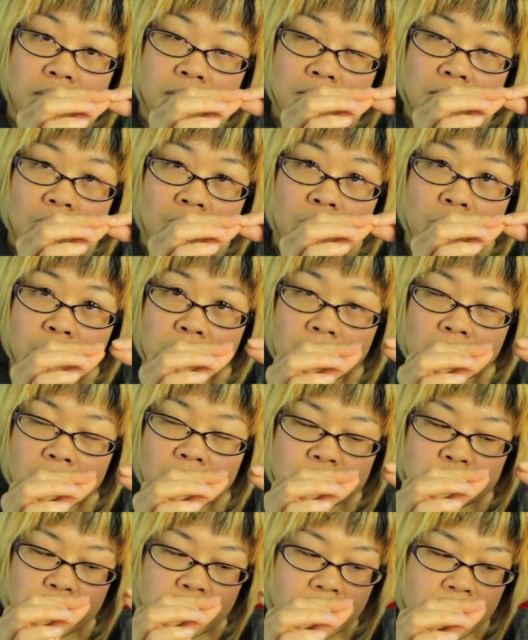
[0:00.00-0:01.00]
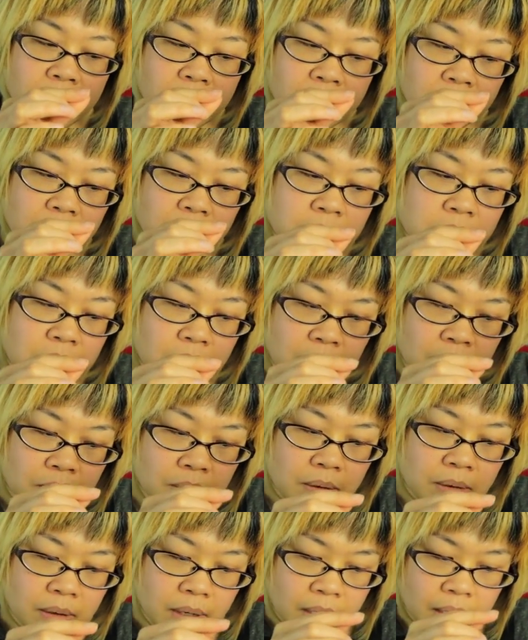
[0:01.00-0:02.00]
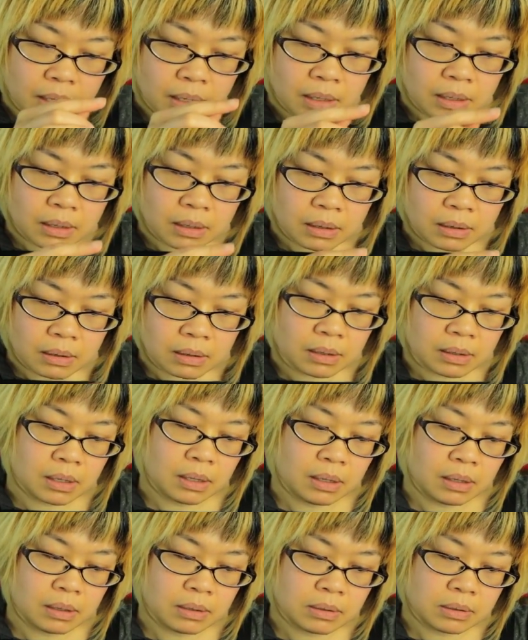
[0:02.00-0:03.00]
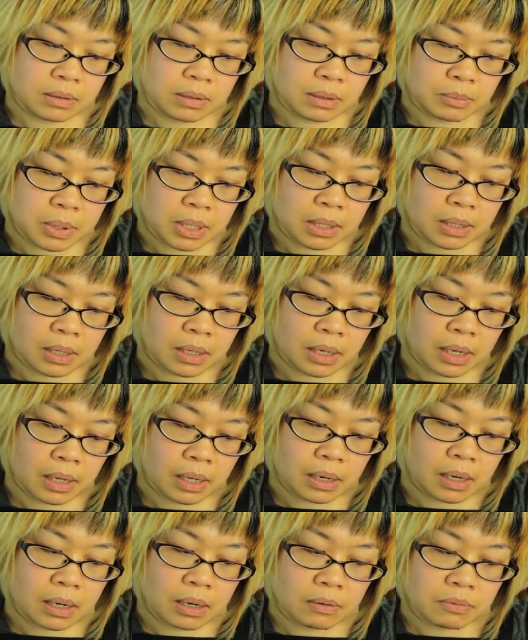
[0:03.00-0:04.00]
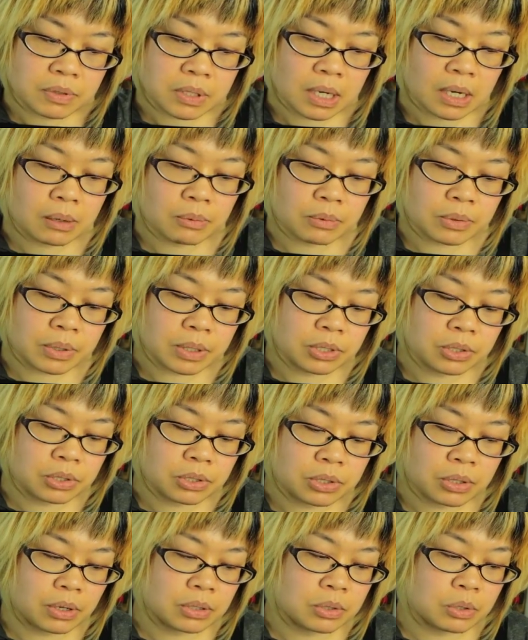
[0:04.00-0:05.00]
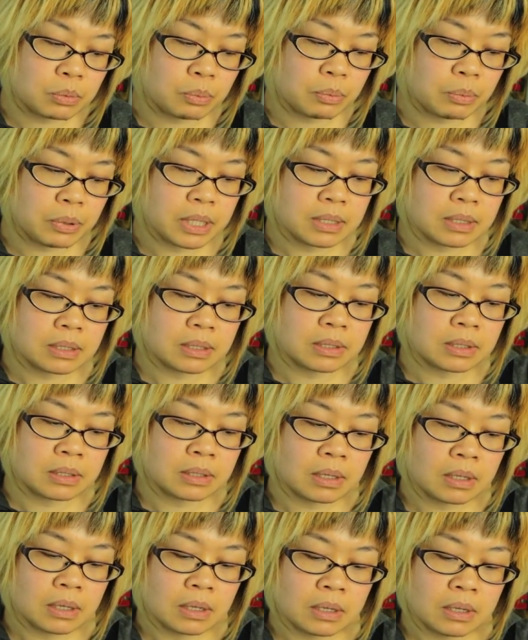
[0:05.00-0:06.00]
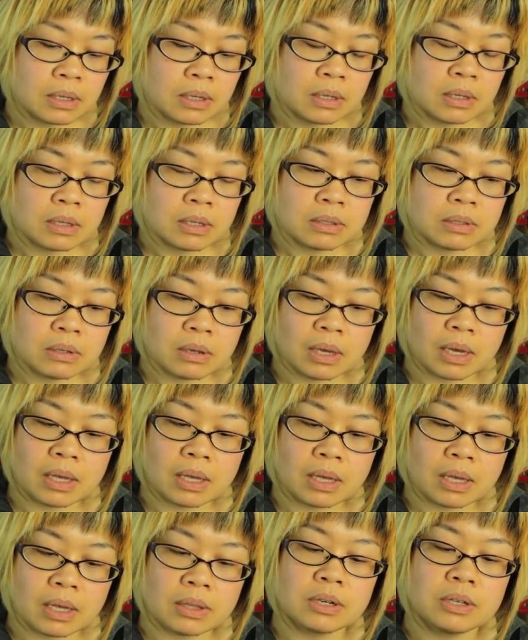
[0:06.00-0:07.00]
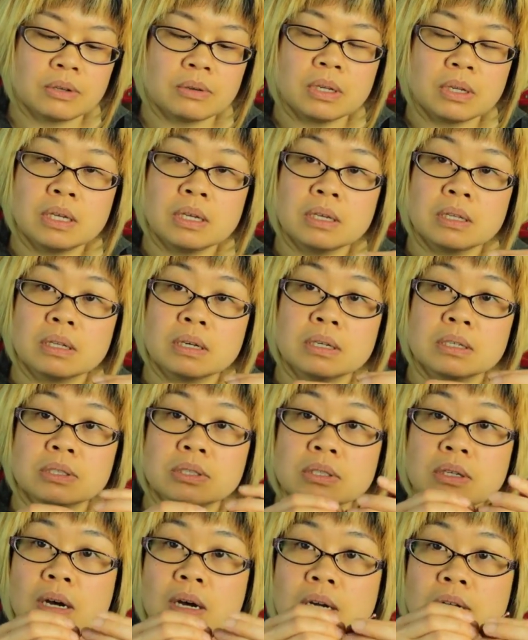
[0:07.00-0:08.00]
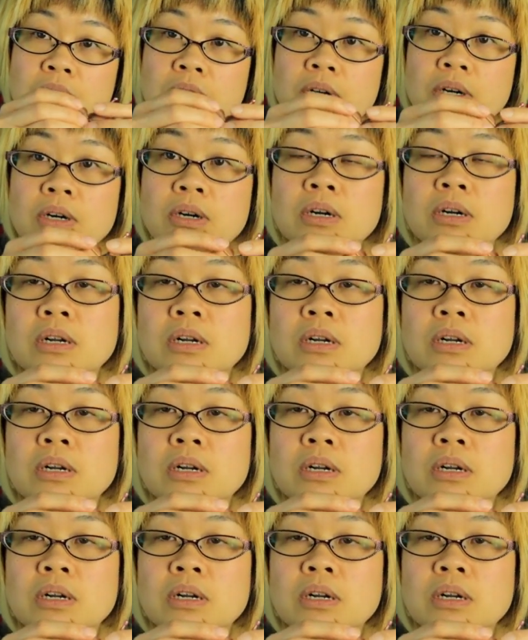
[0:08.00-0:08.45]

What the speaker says: hope that explain it. So like, sometimes, like a lot of times when you join two pieces together, you need a solder